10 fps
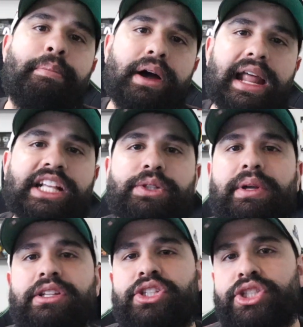But I just
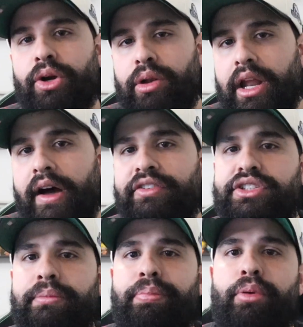wanted to show love,
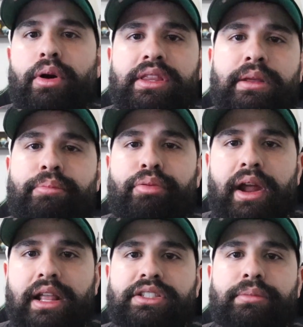support the
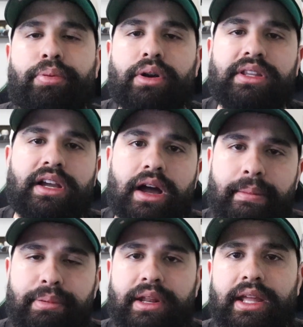brand, support the
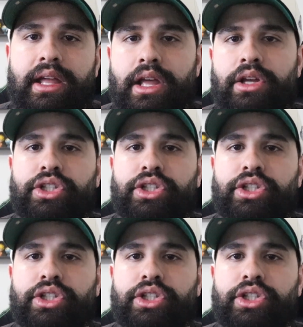company.